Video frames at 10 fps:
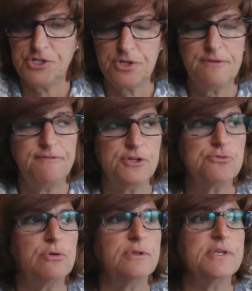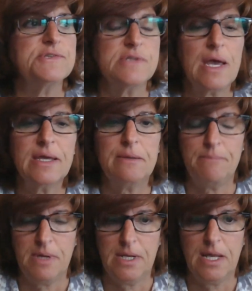each individual in the
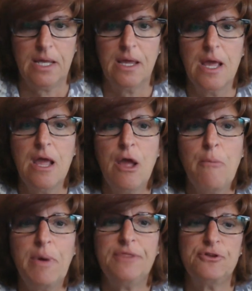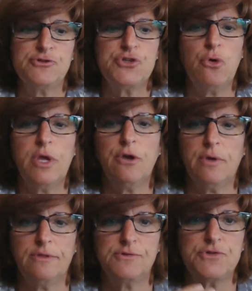second meeting, but there's no
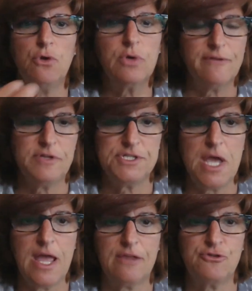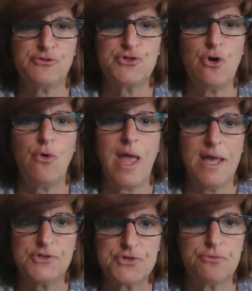hearing, there's no give and take, there's no
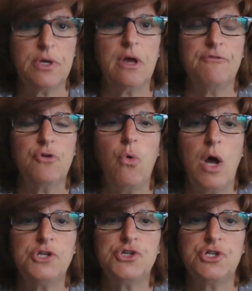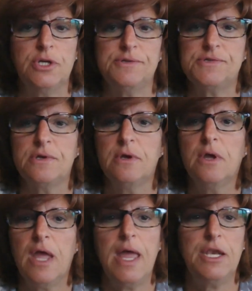answering of questions
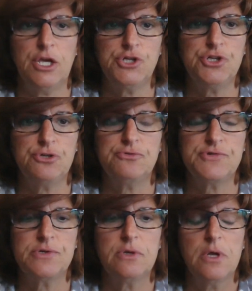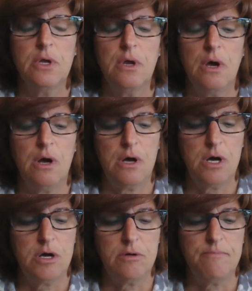and issues.
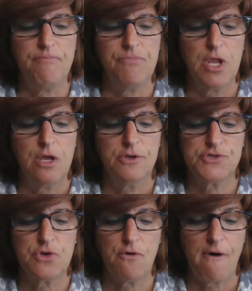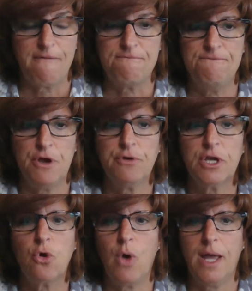So
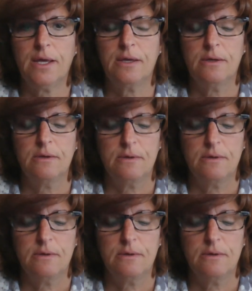very quick,